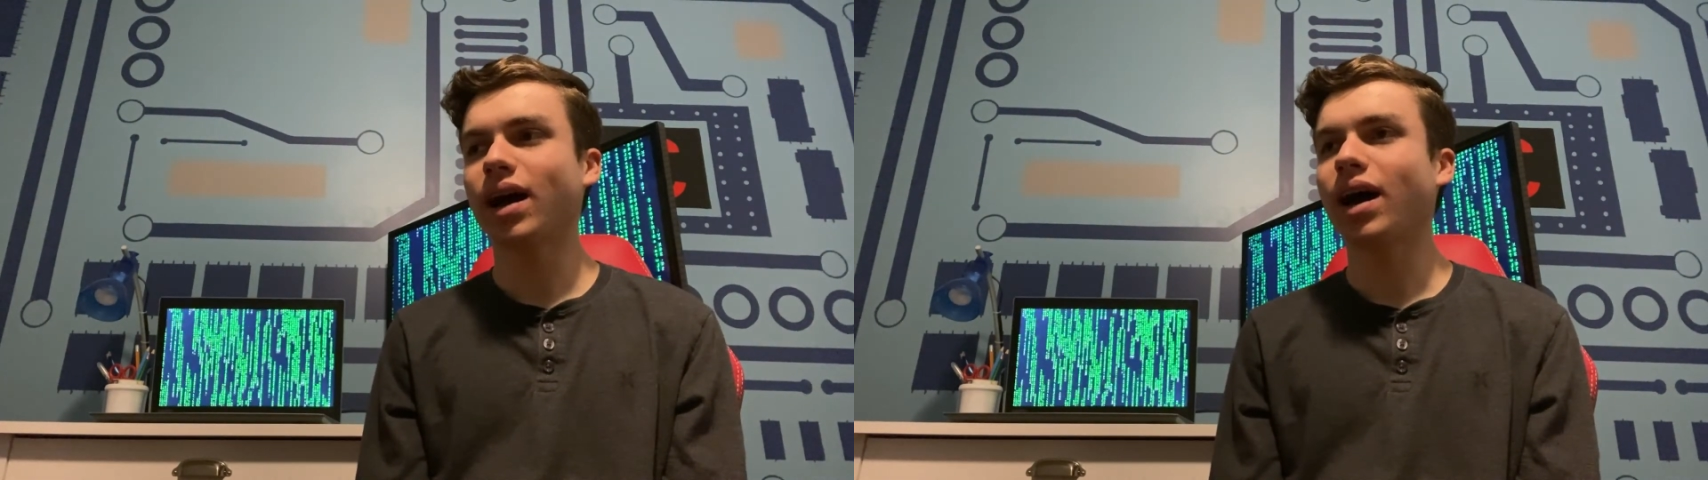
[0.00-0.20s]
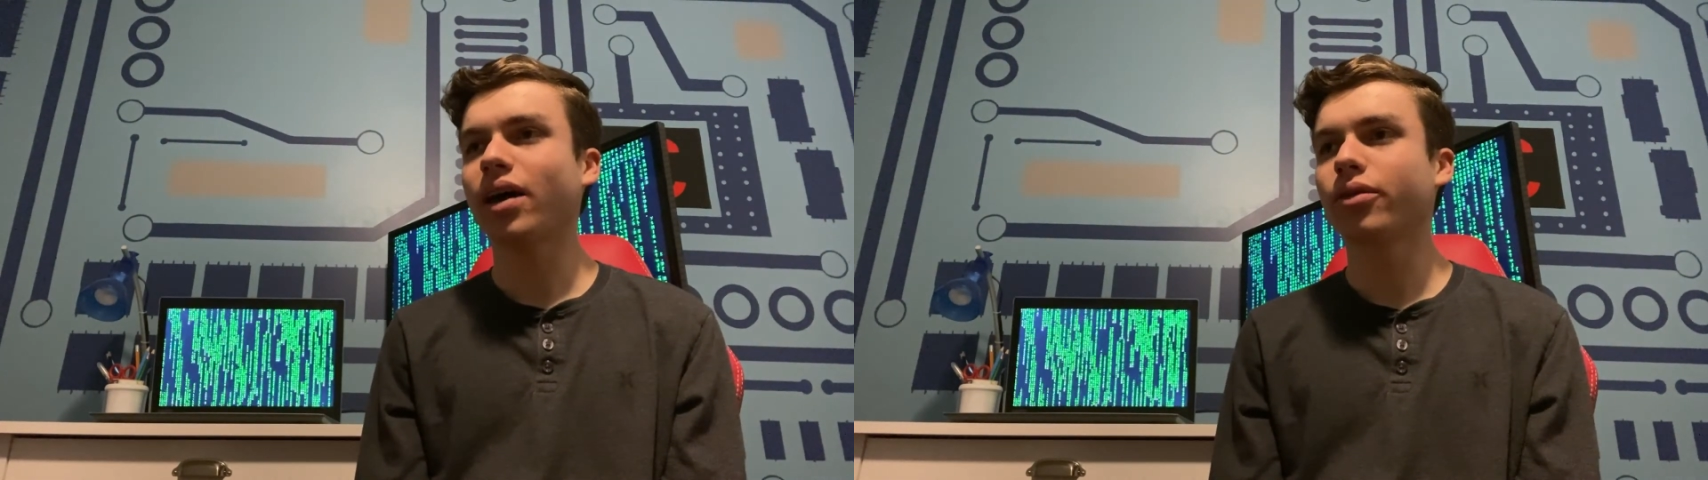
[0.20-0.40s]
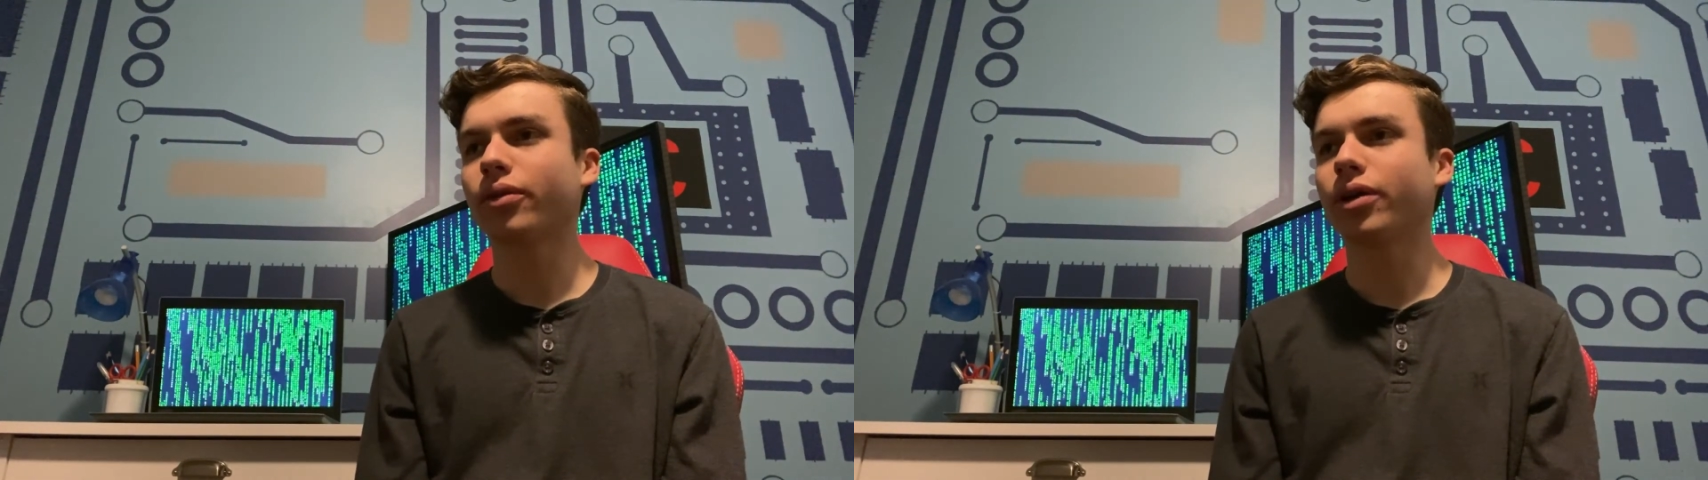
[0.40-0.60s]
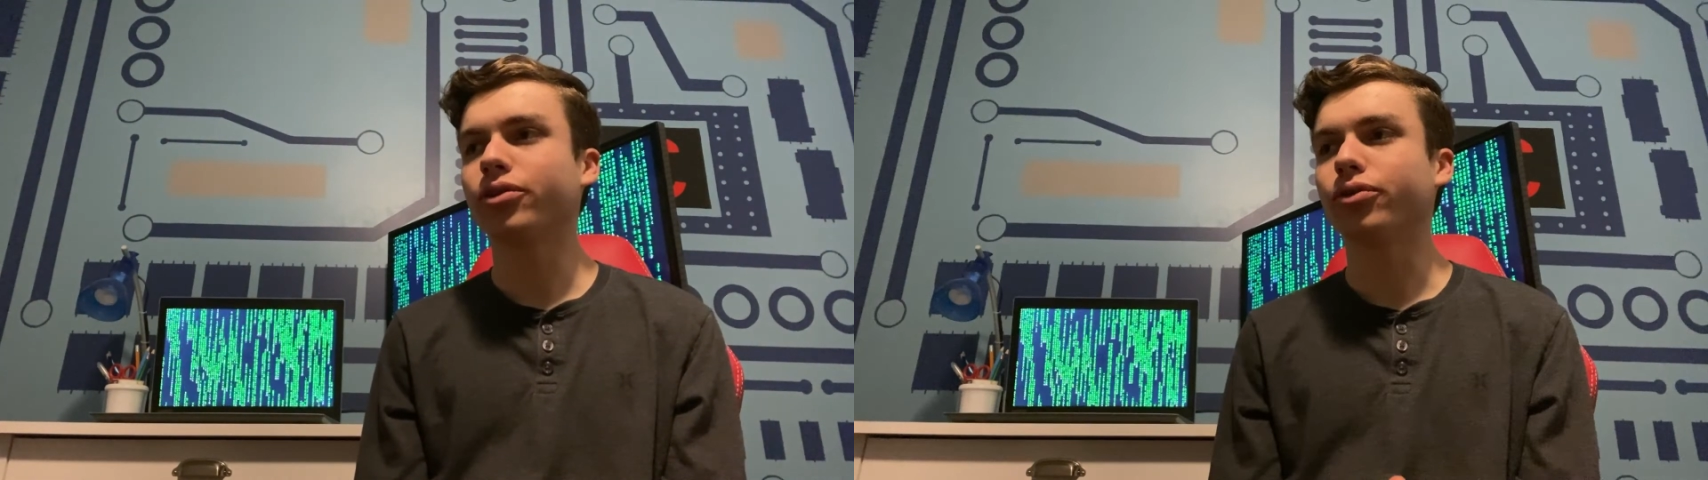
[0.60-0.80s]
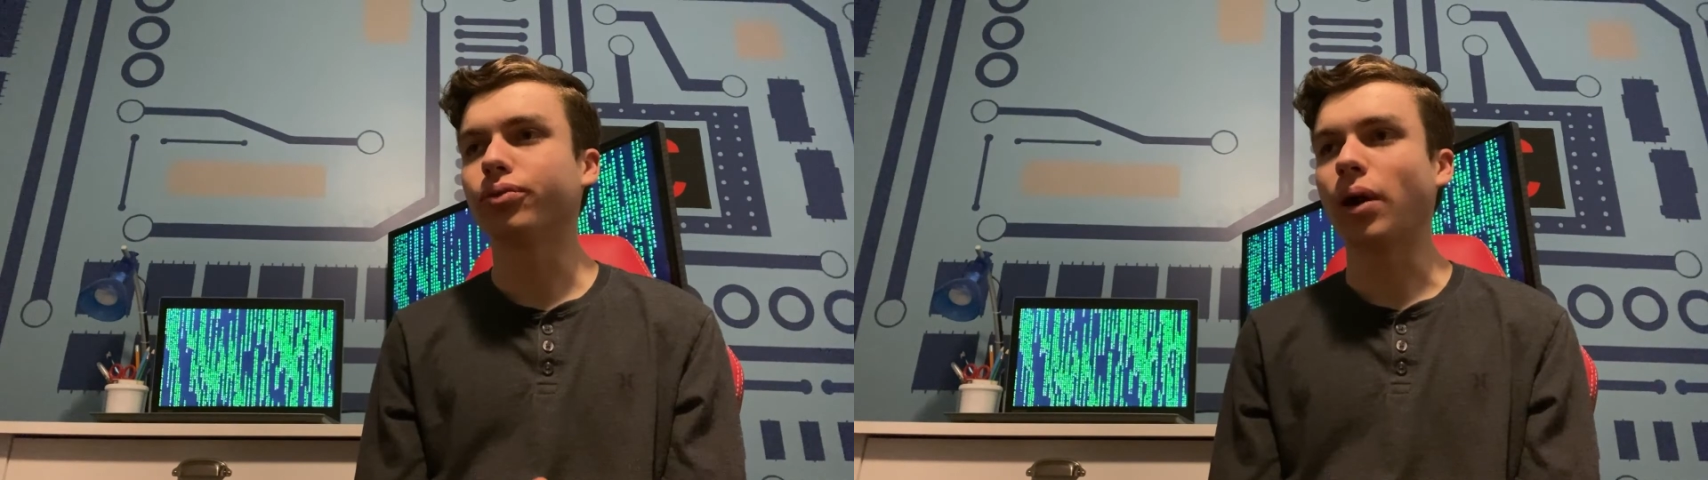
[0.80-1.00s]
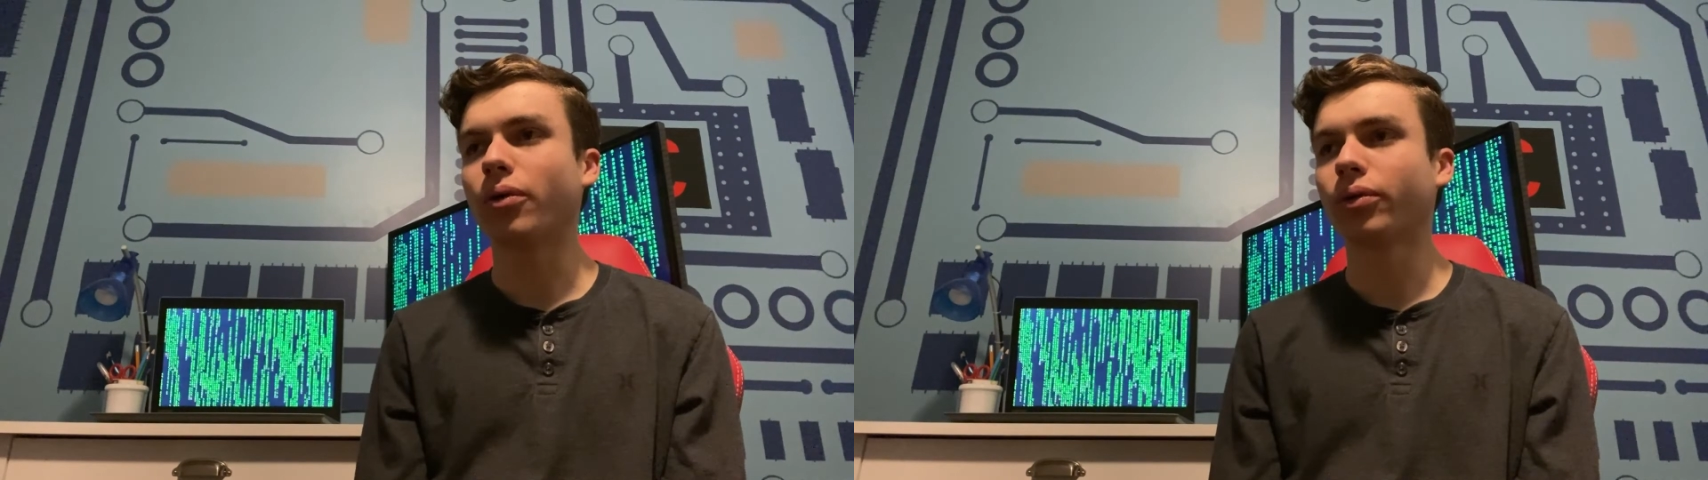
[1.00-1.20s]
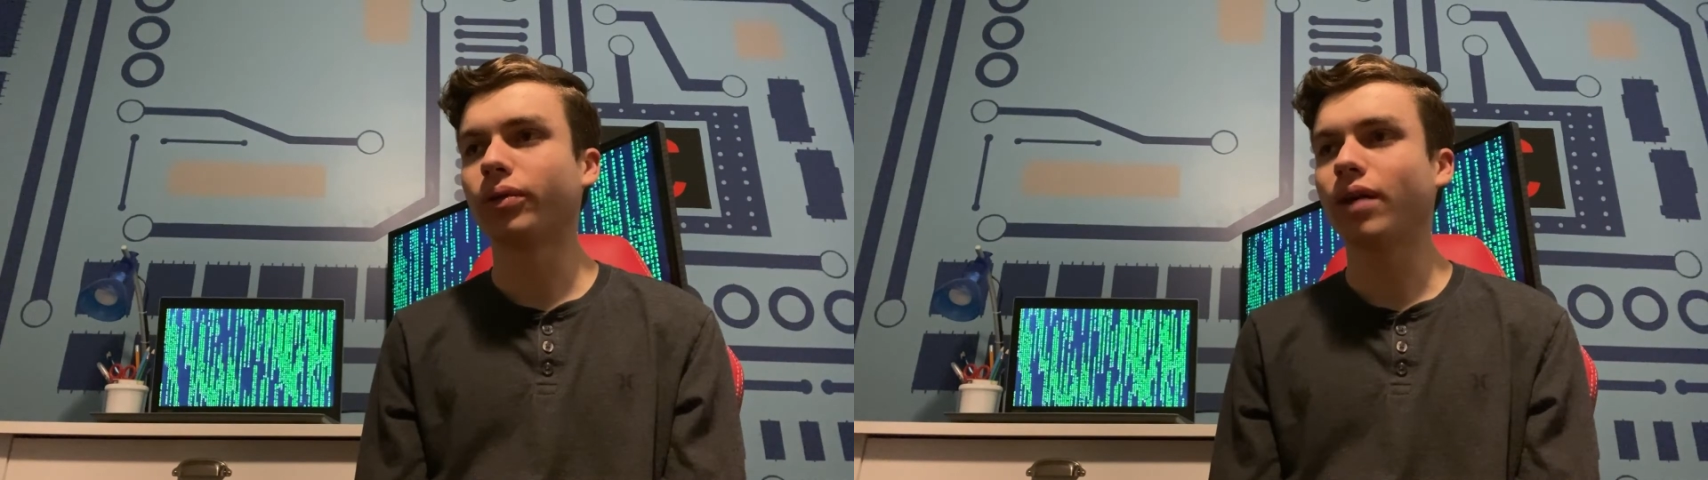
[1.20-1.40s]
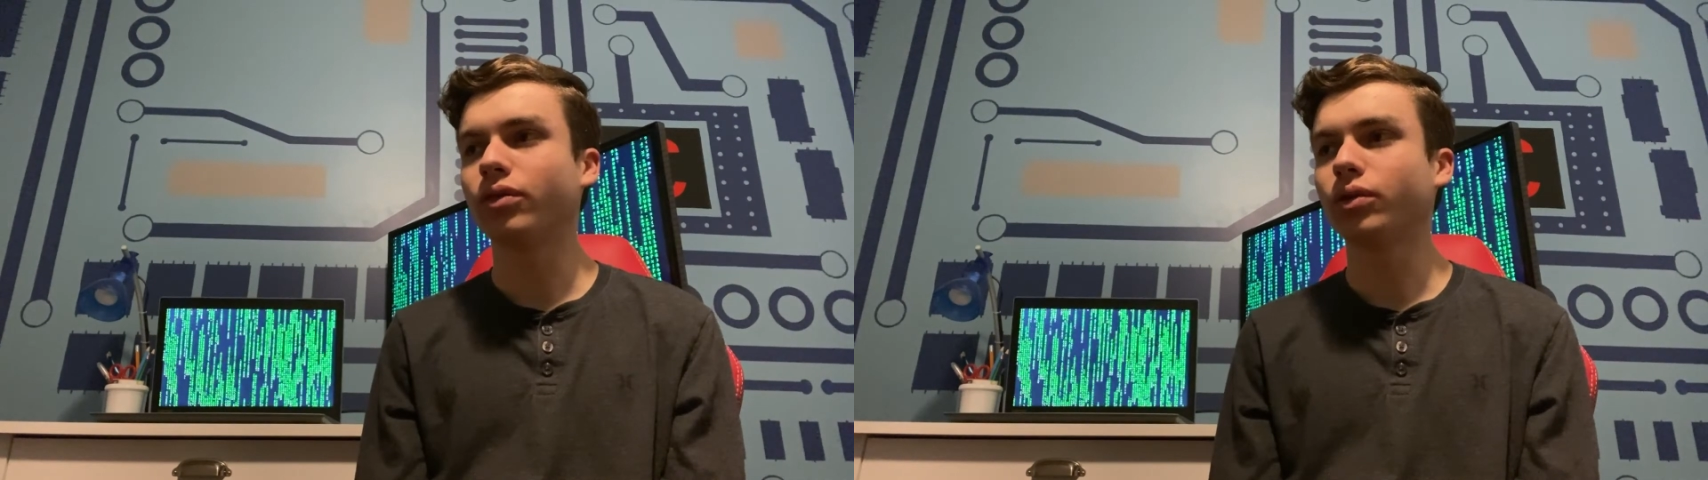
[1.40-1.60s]
either at your router
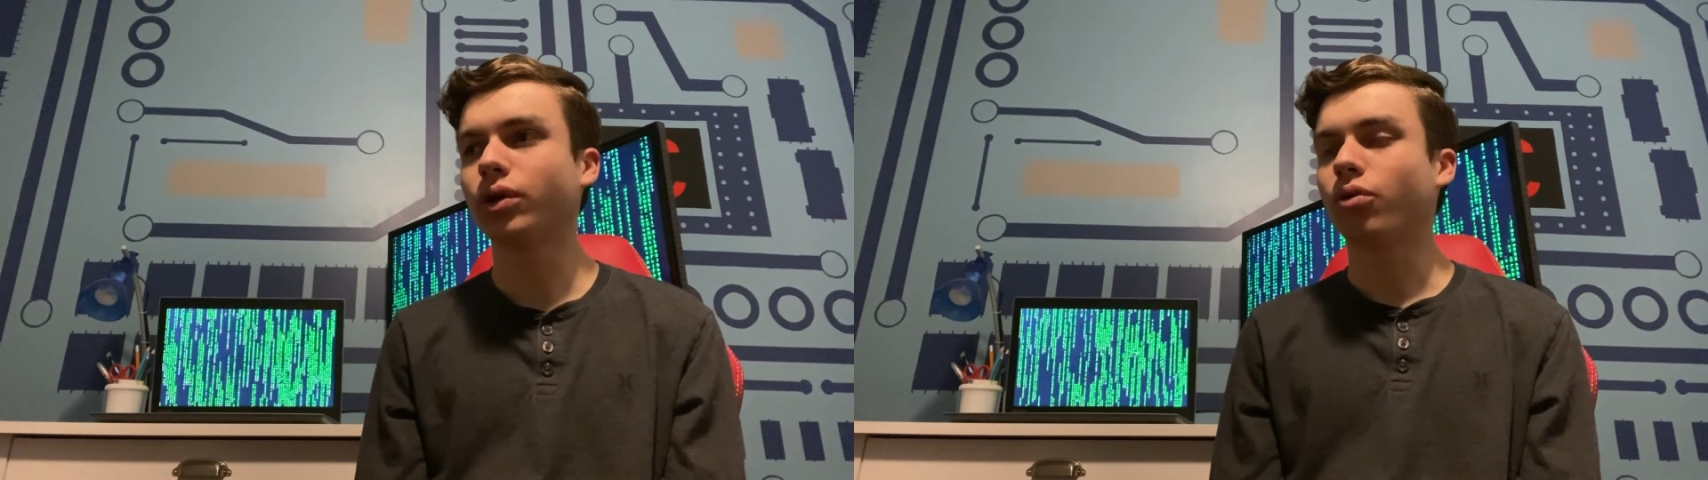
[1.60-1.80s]
level